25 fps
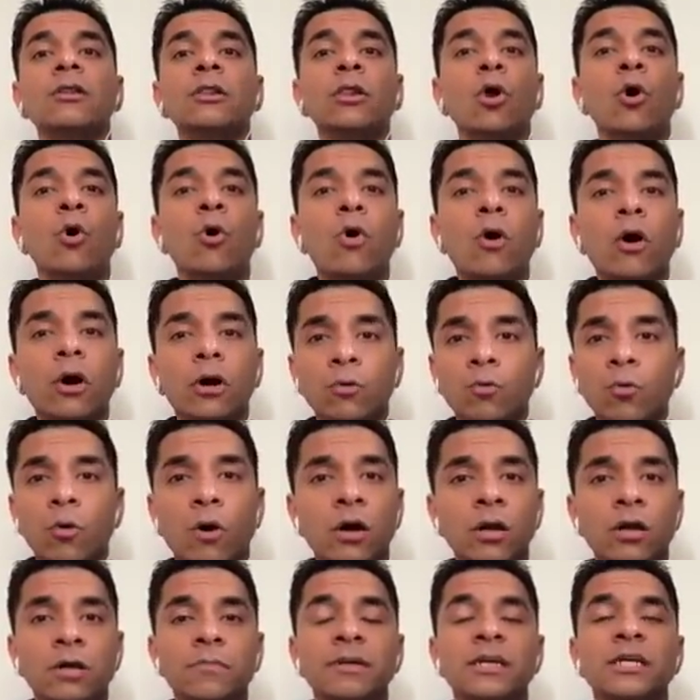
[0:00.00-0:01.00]
low on
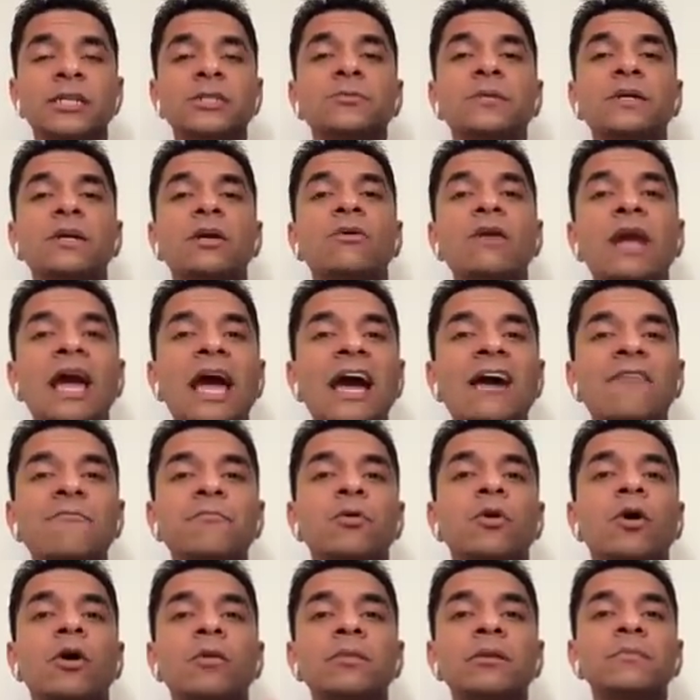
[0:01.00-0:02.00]
water because we don't
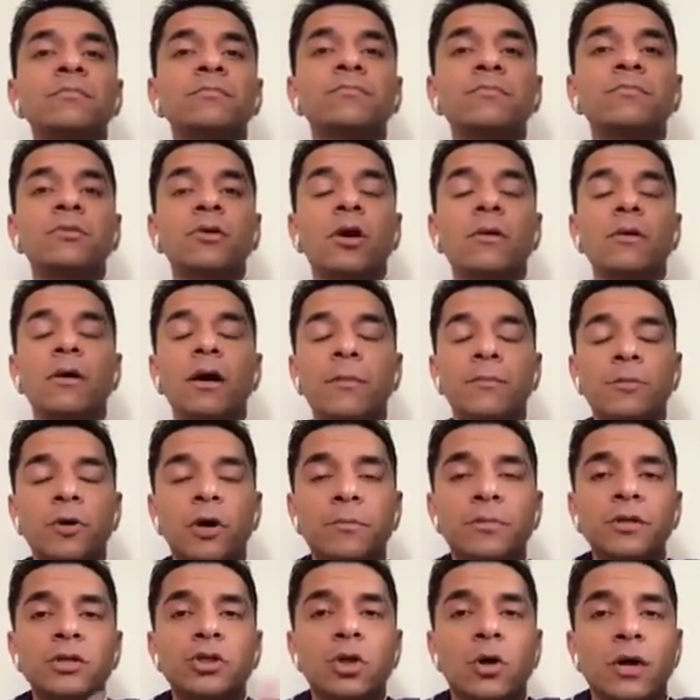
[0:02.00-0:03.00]
have
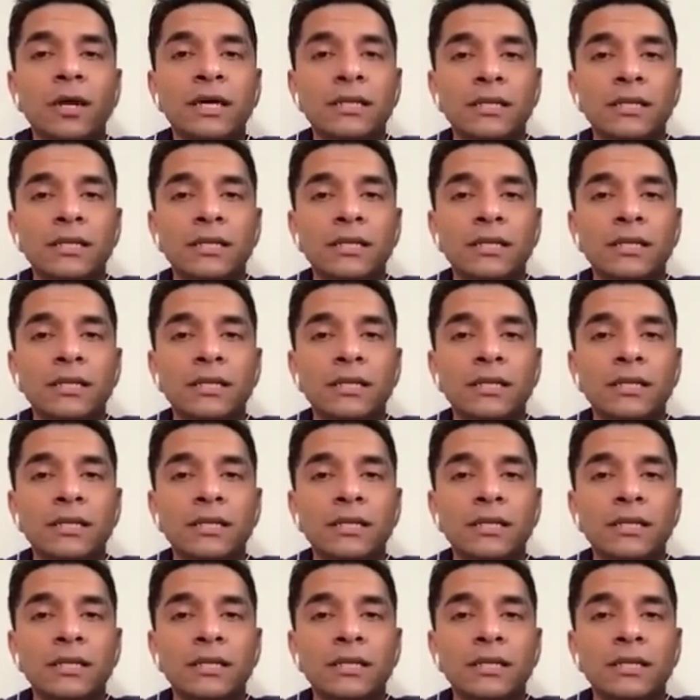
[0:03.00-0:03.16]
proper